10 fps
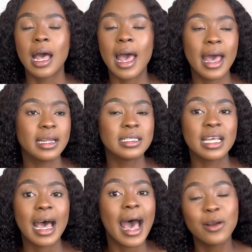and
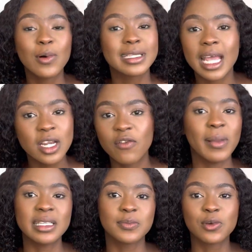I don't want any of
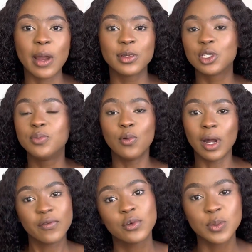my subscribers to be
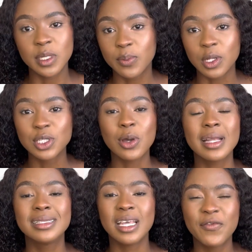one of those people. So
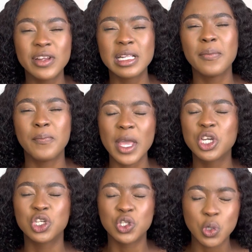definitely make
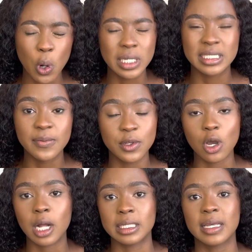sure deep in your
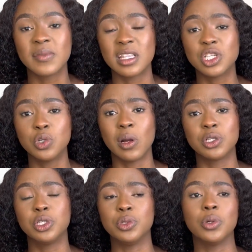heart something that you want
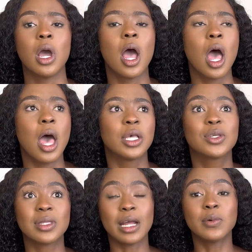to do.
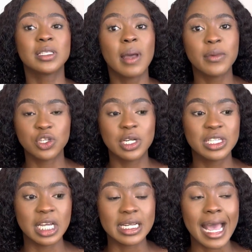So that was my matric
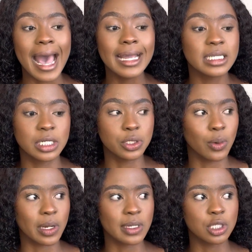journey. I didn't know
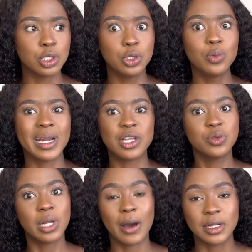what I wanted to do, but I
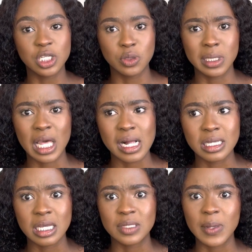knew I wanted to be in the
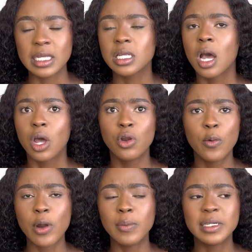healthcare space. No
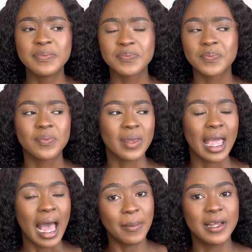problem.
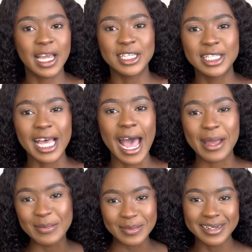Application
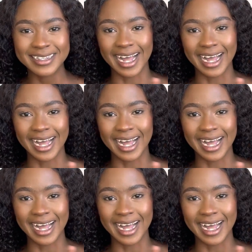time.